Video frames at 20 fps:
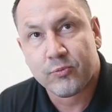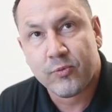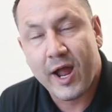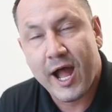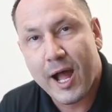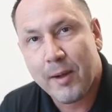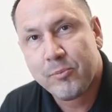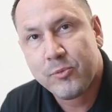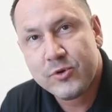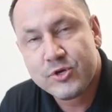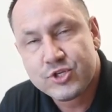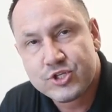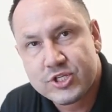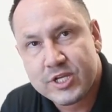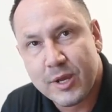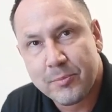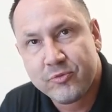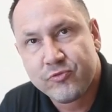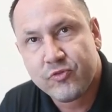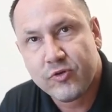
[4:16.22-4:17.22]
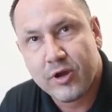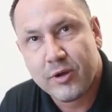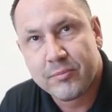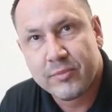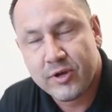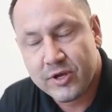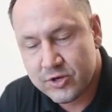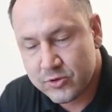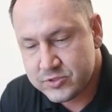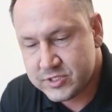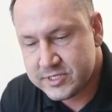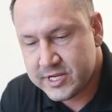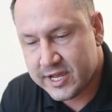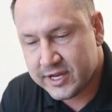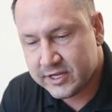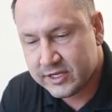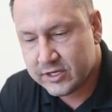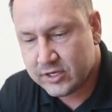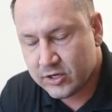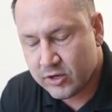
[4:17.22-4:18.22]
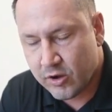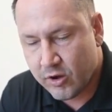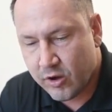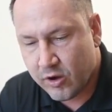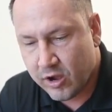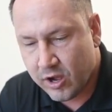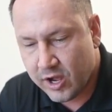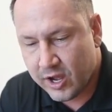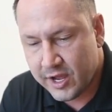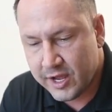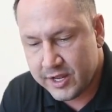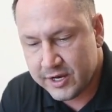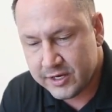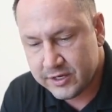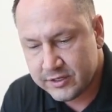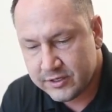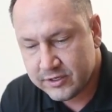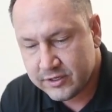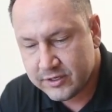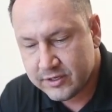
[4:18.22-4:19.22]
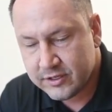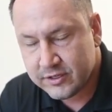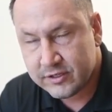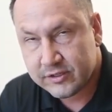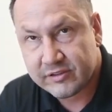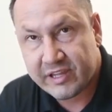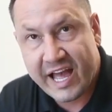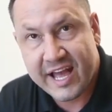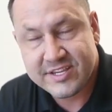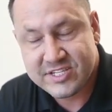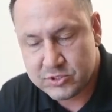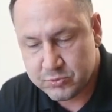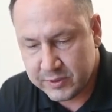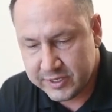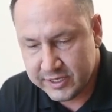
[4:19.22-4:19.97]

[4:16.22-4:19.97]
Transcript: the wrap was shipped from Anosatech on last